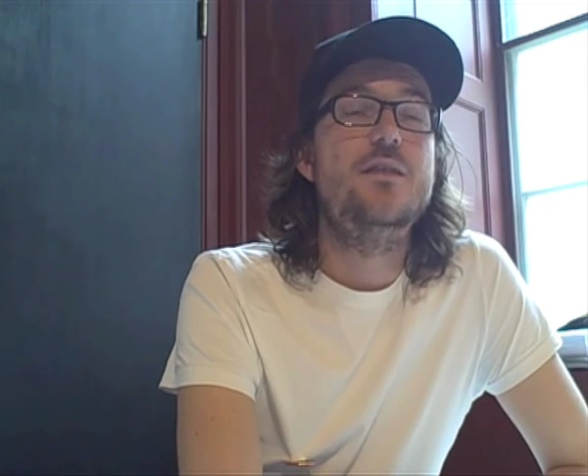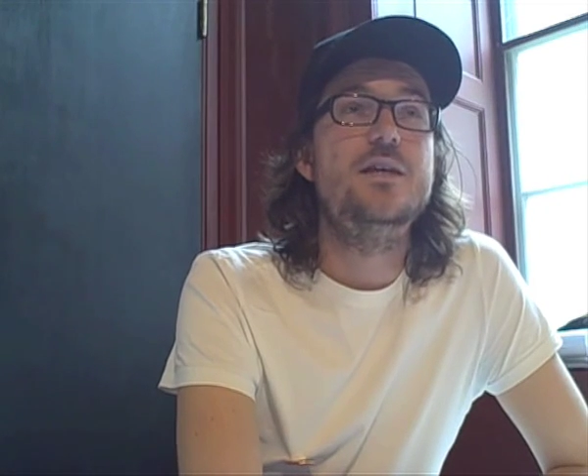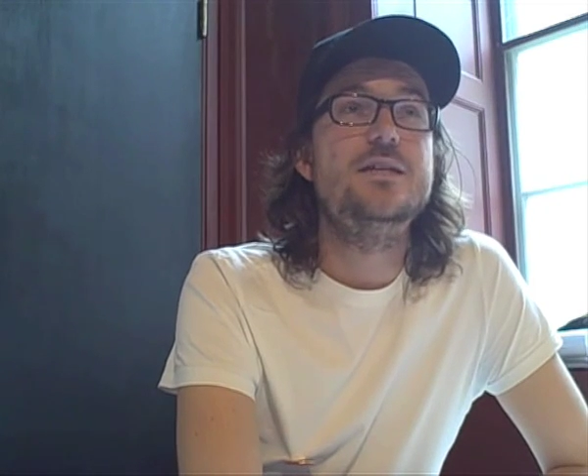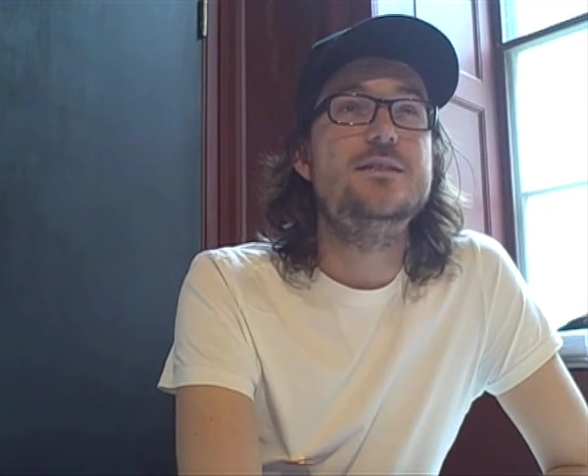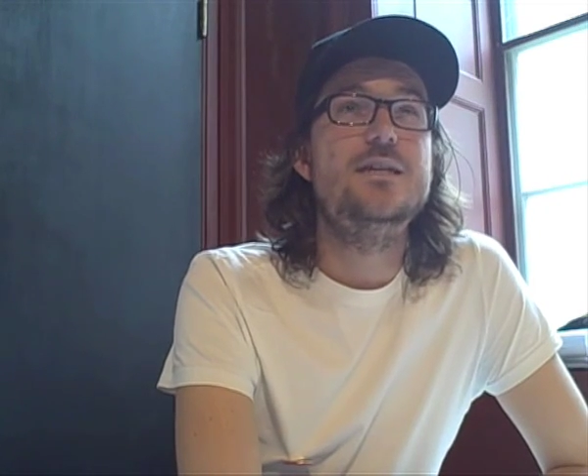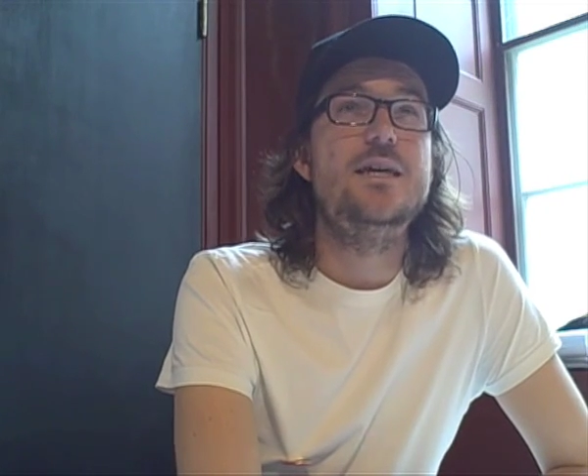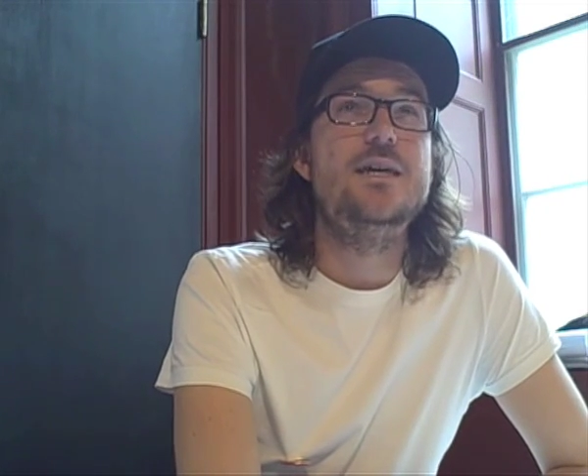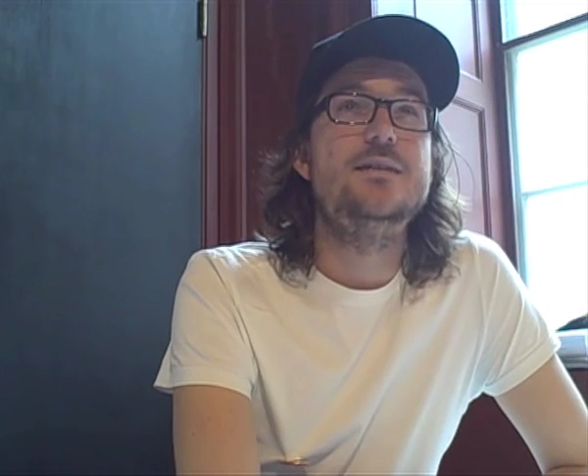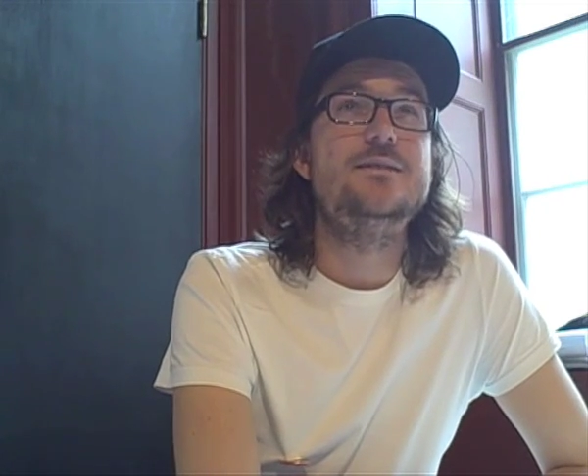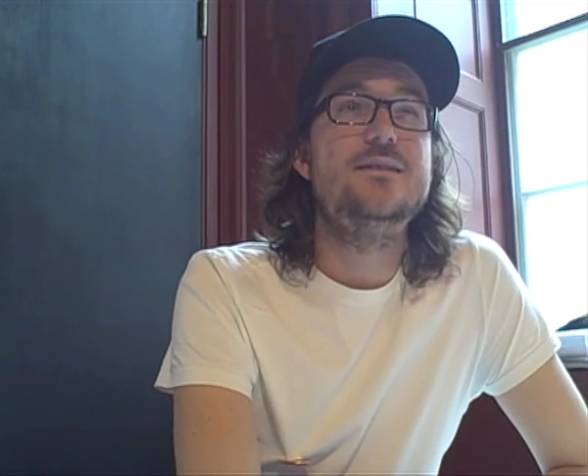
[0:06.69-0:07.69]
This
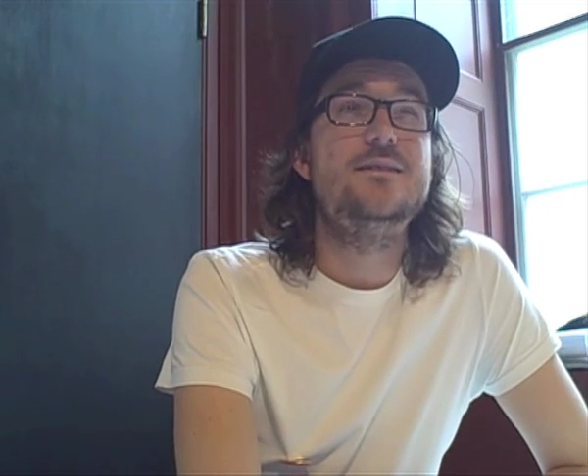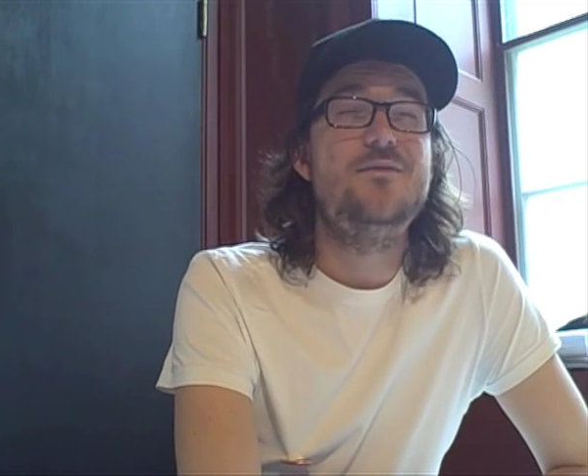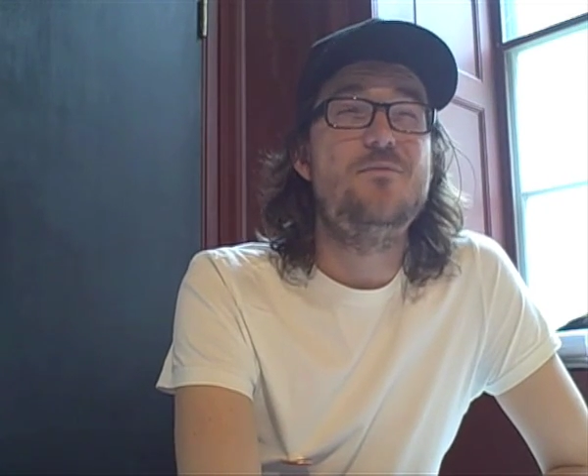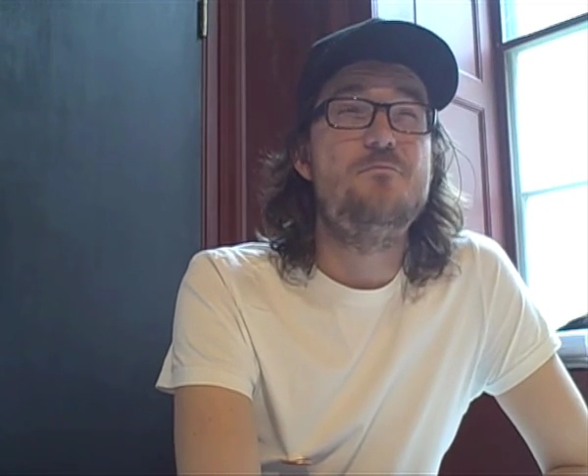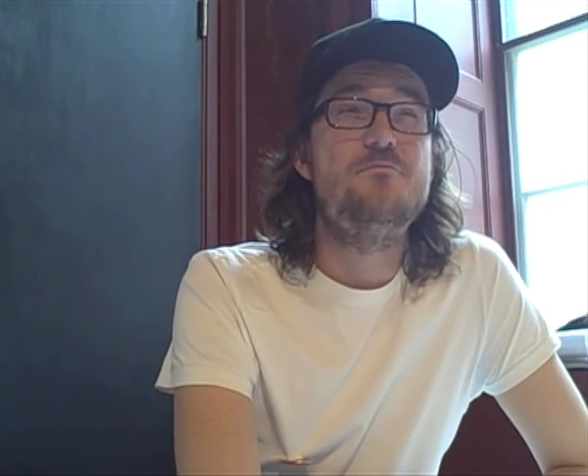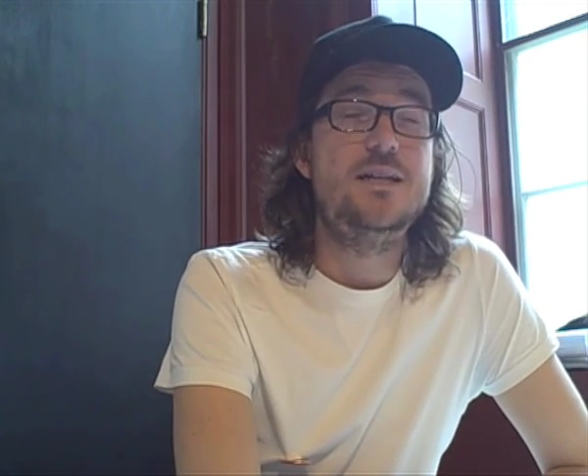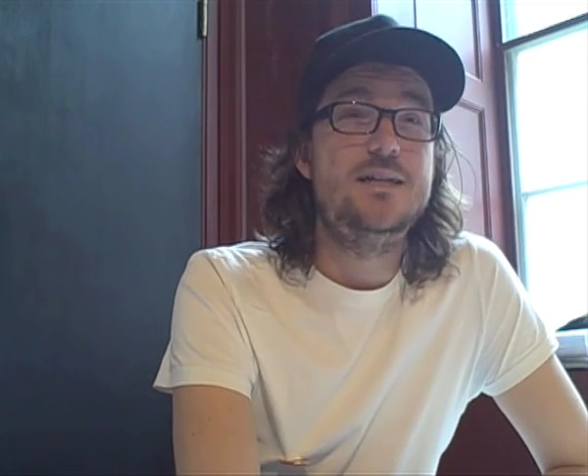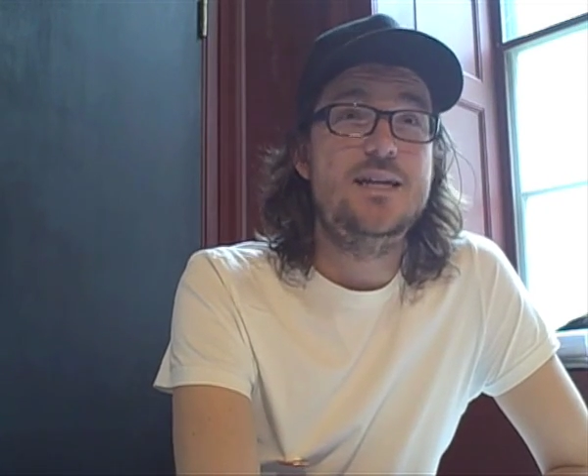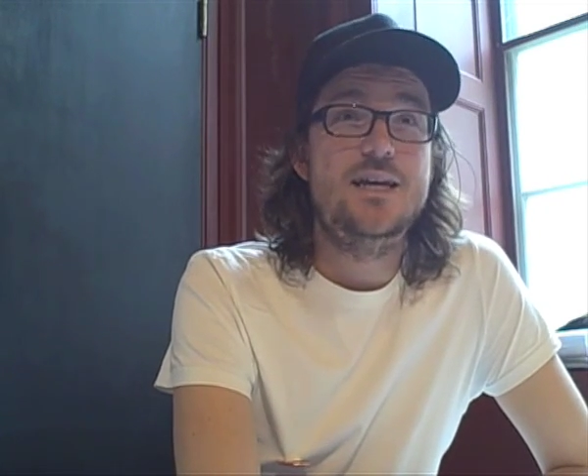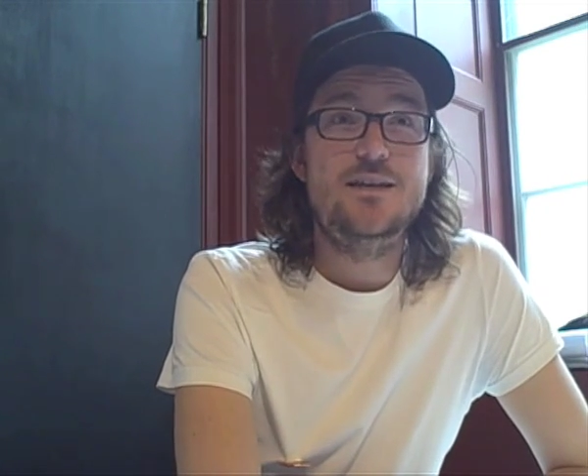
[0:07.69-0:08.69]
is
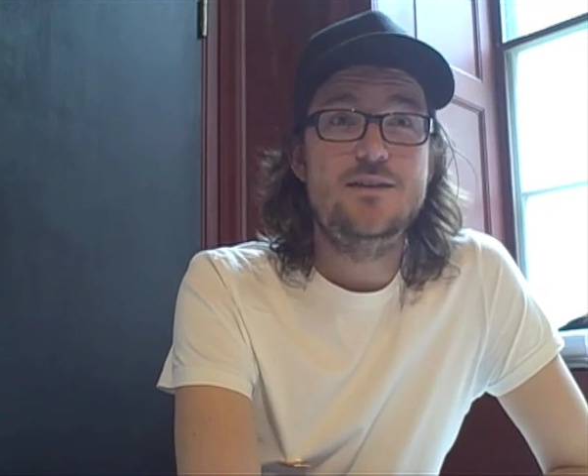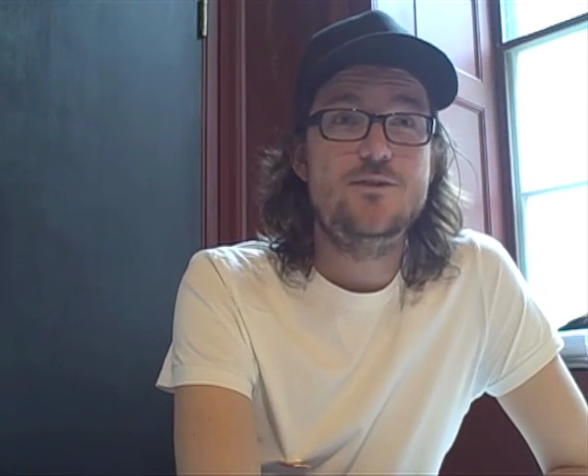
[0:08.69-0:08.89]
Monday,